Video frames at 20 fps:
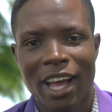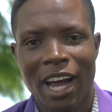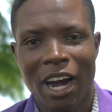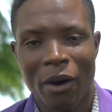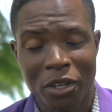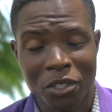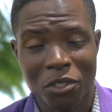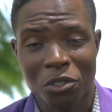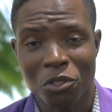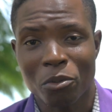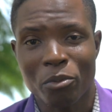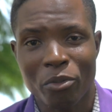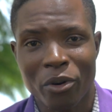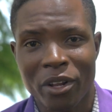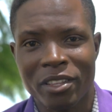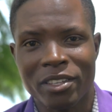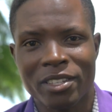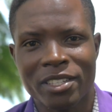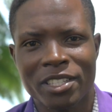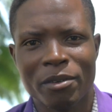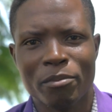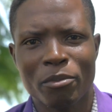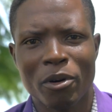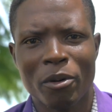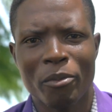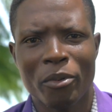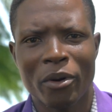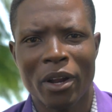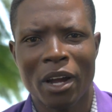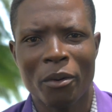I want you to pray this simple
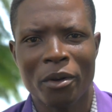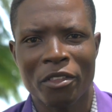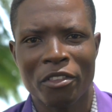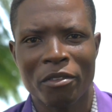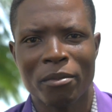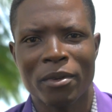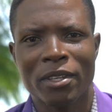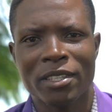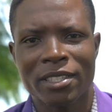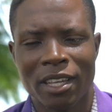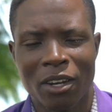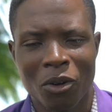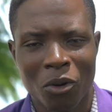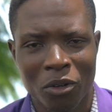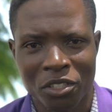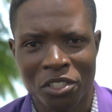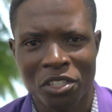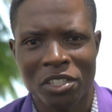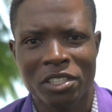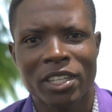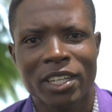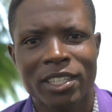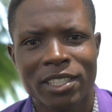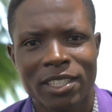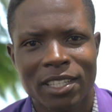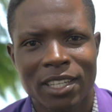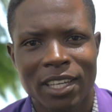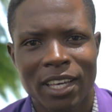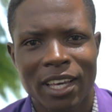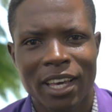prayer with me. Say, Lord
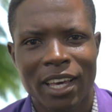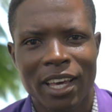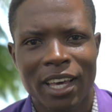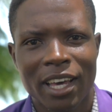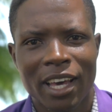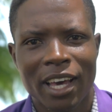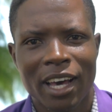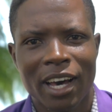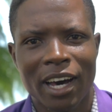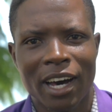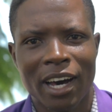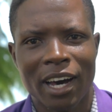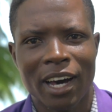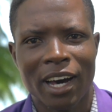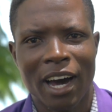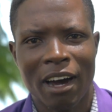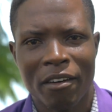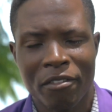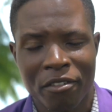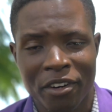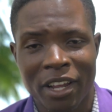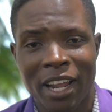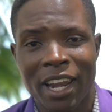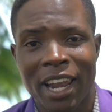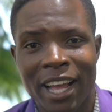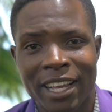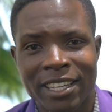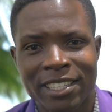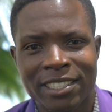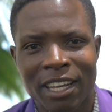Jesus, uh, I've
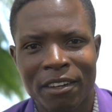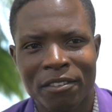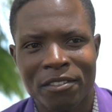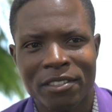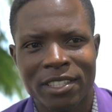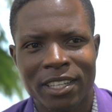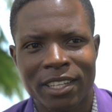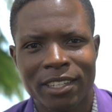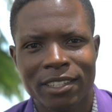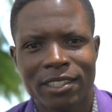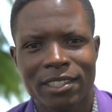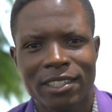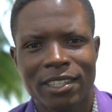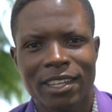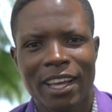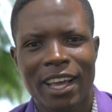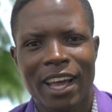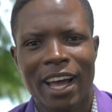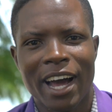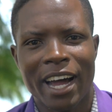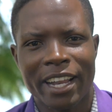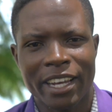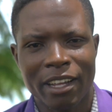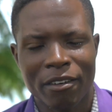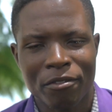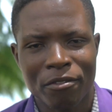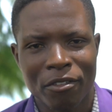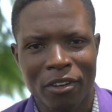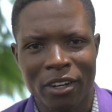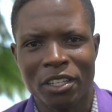realized I've sinned and I've
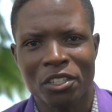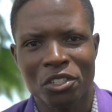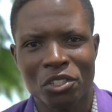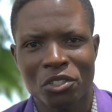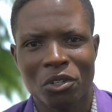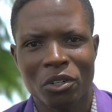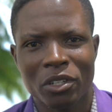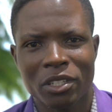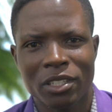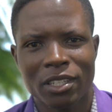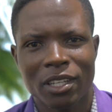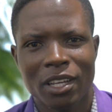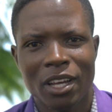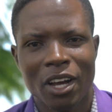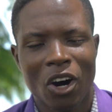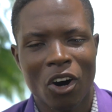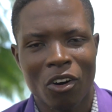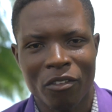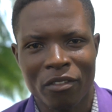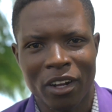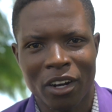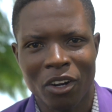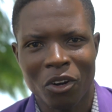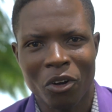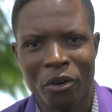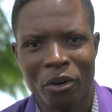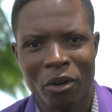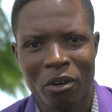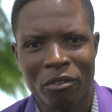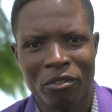fallen short of the
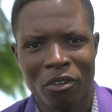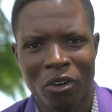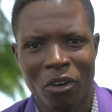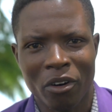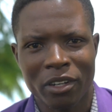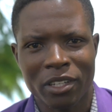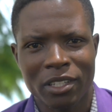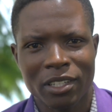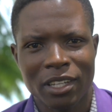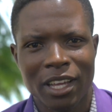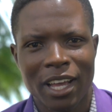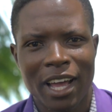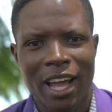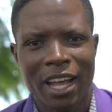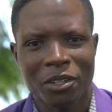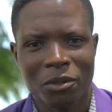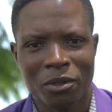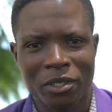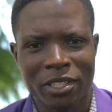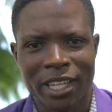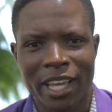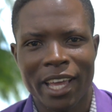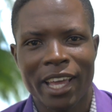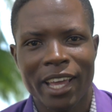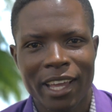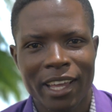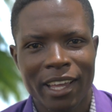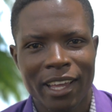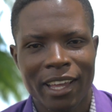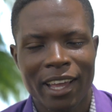glory of God.
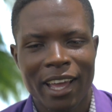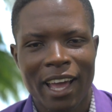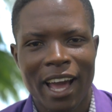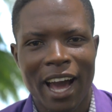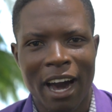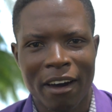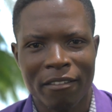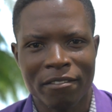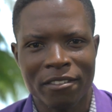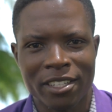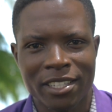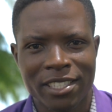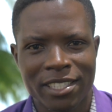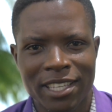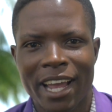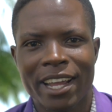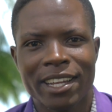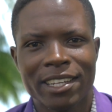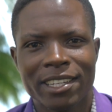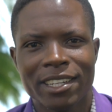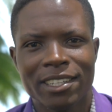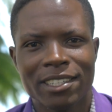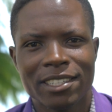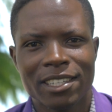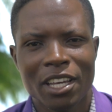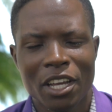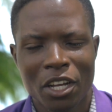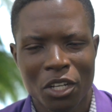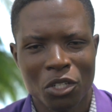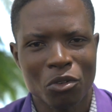Today, I've decided
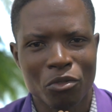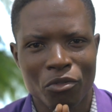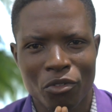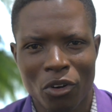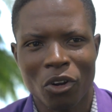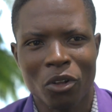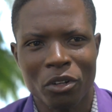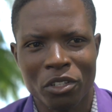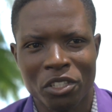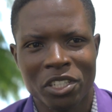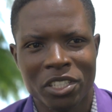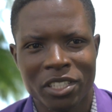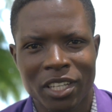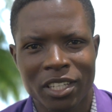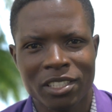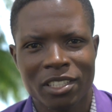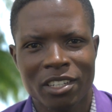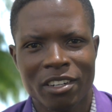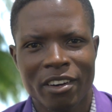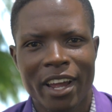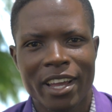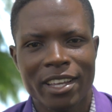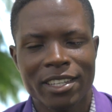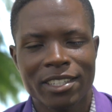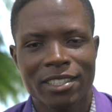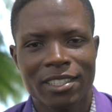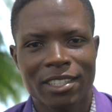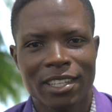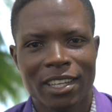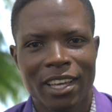to follow Jesus
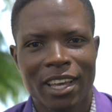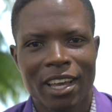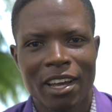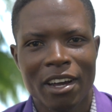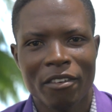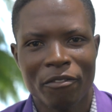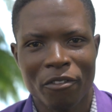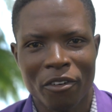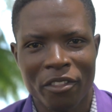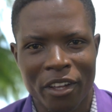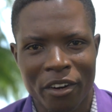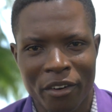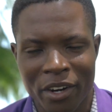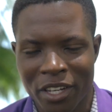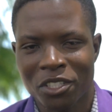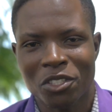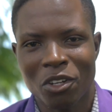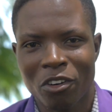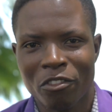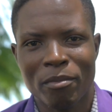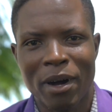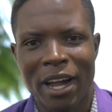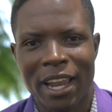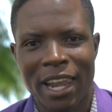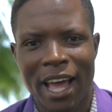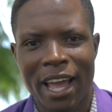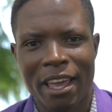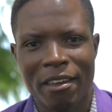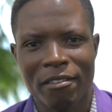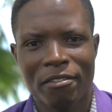Christ for the rest of my
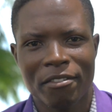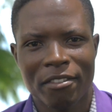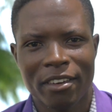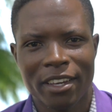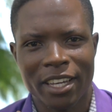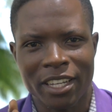life.